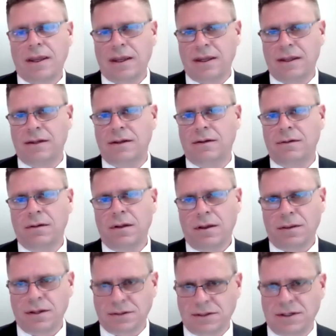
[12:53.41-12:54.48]
in
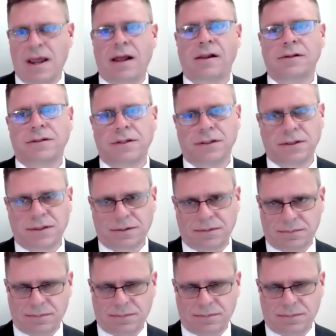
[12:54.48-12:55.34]
this analysis.